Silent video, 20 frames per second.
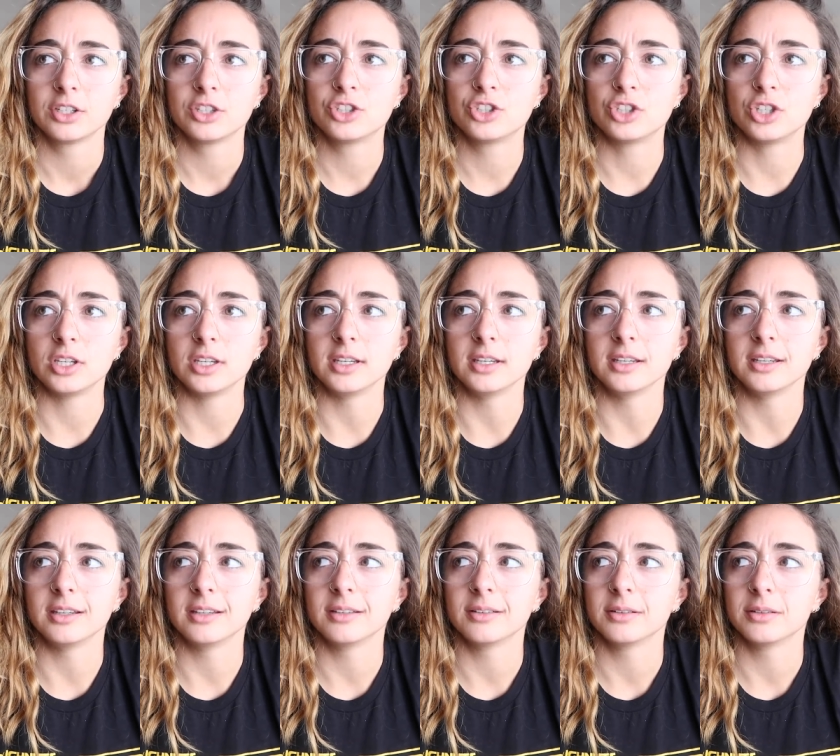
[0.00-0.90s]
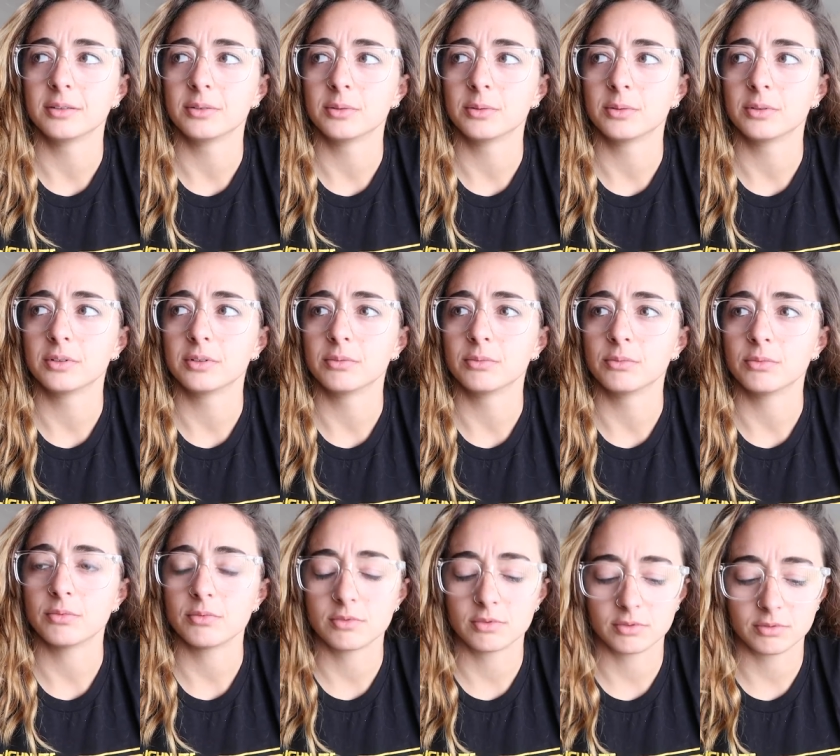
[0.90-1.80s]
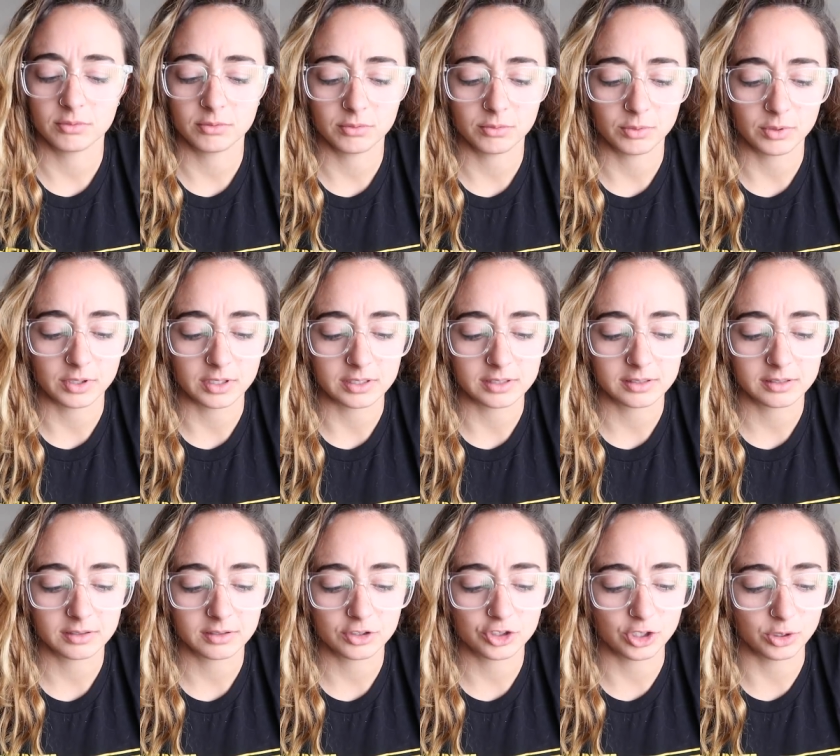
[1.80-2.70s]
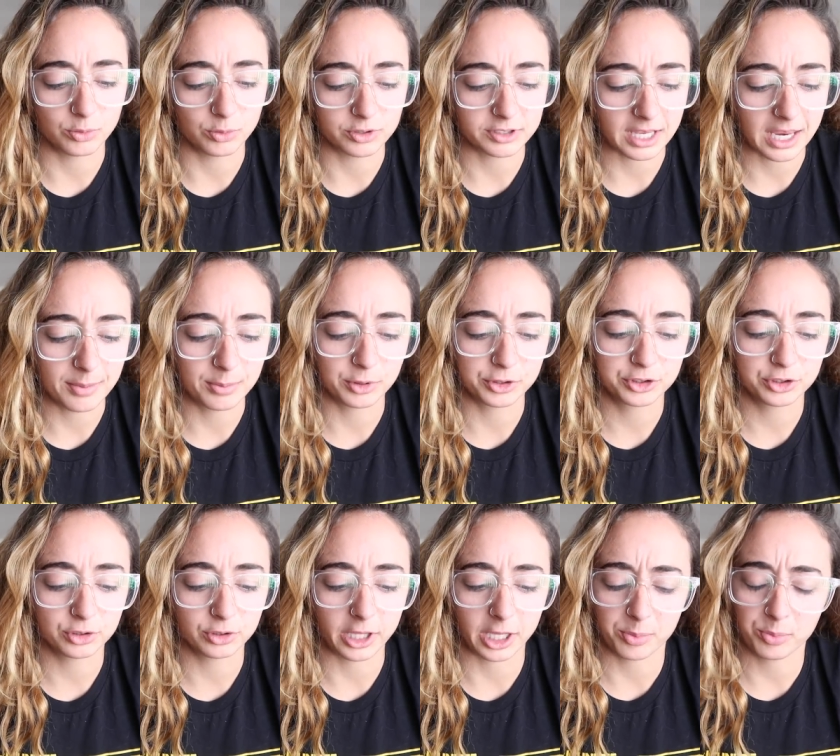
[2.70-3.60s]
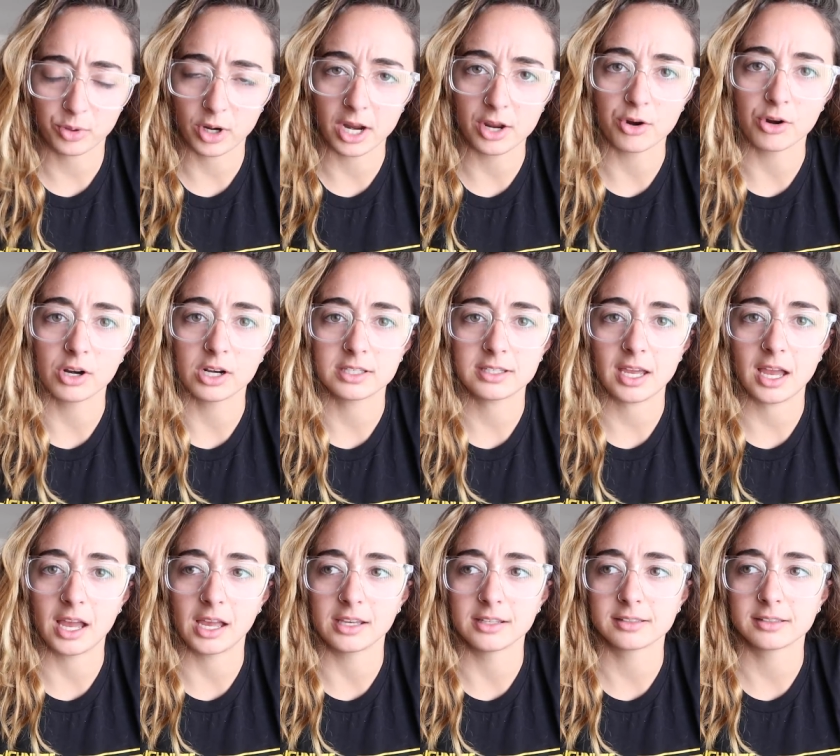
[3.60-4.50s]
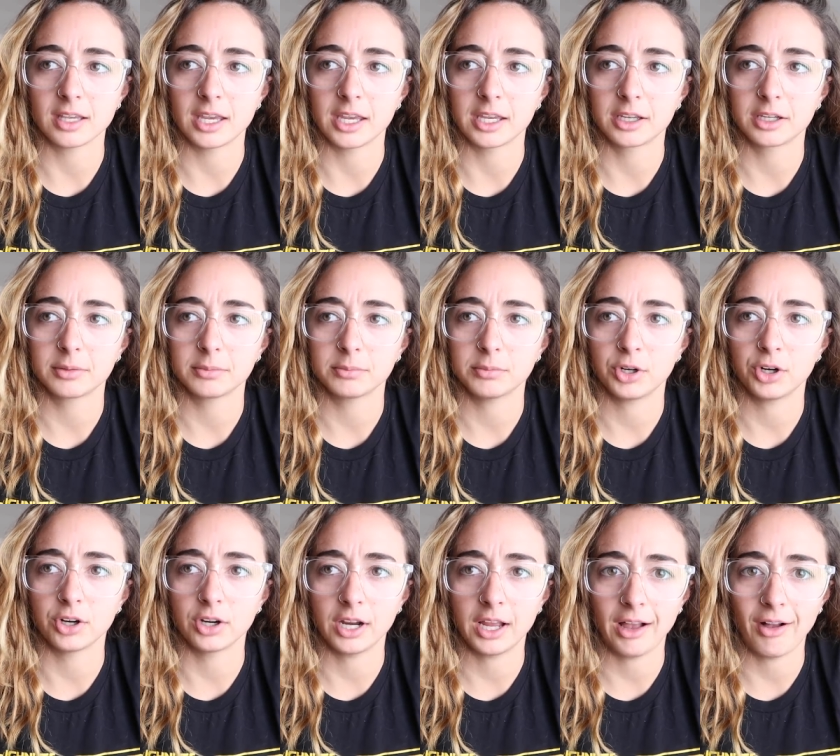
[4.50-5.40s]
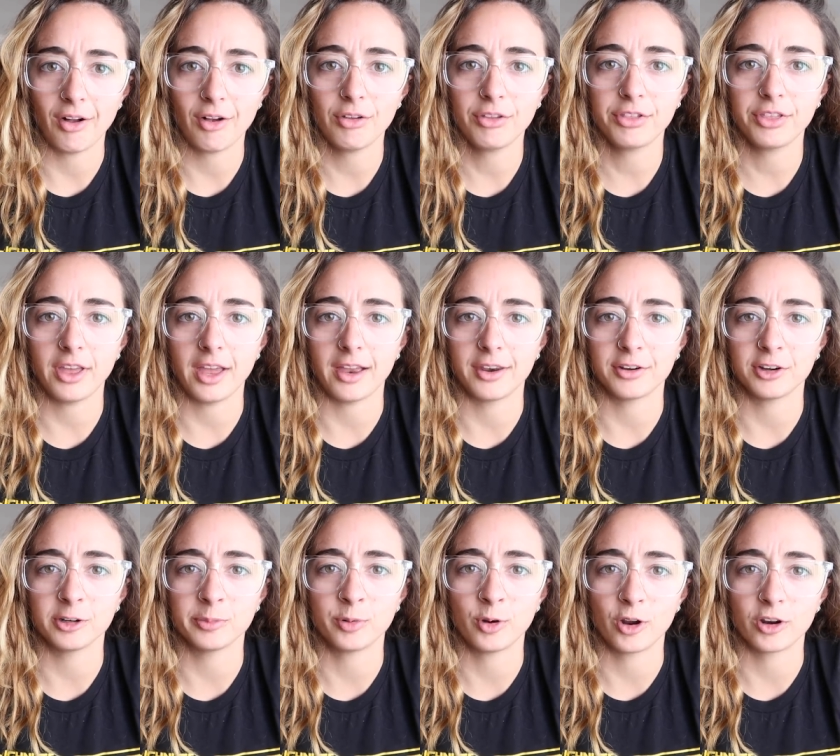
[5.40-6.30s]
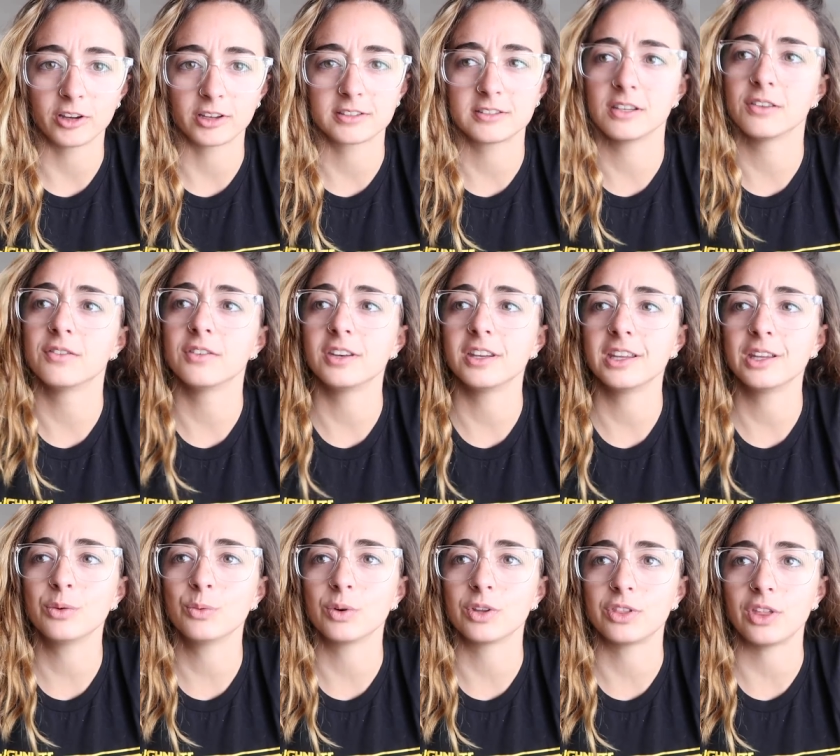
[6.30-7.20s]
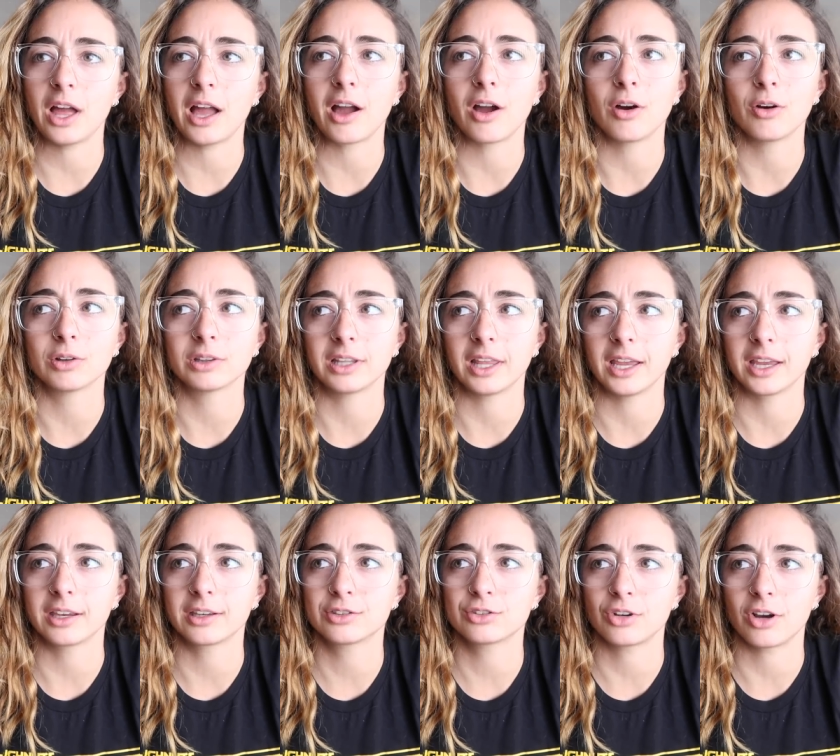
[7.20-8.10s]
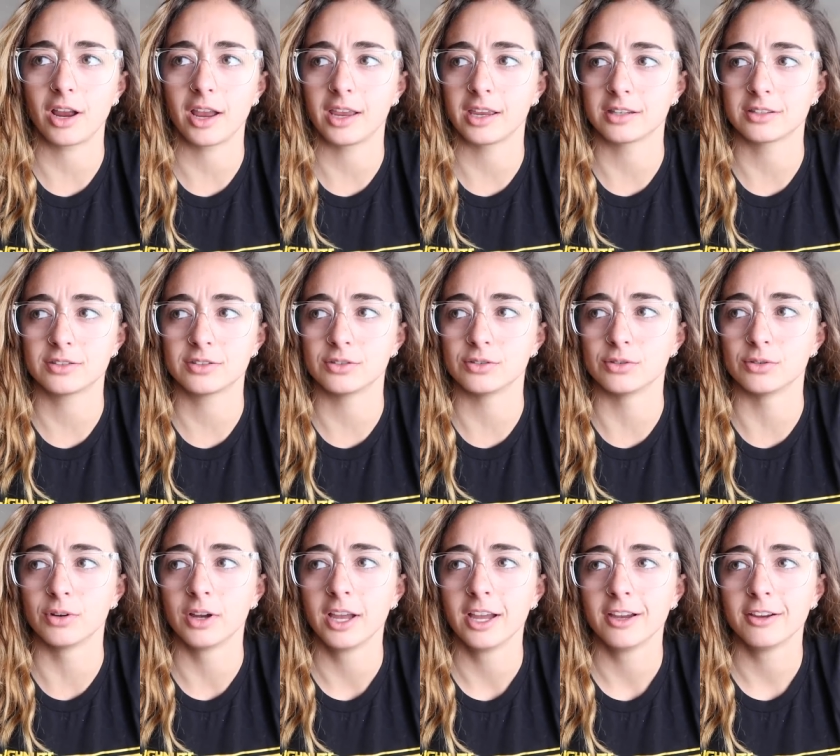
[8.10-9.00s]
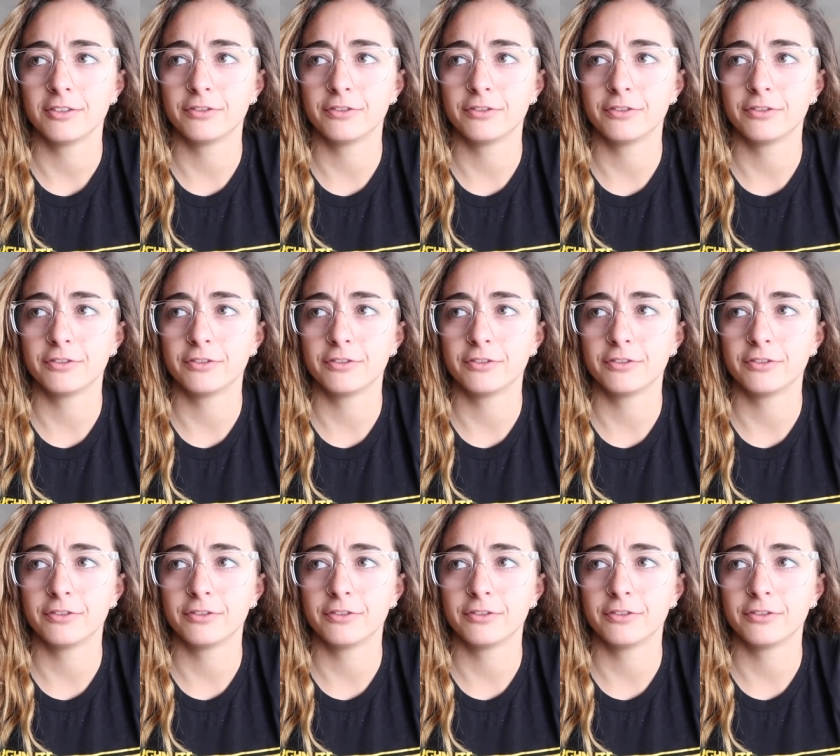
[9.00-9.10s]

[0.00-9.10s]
she was, she was able to like prioritize like her health and her productivity without like trying to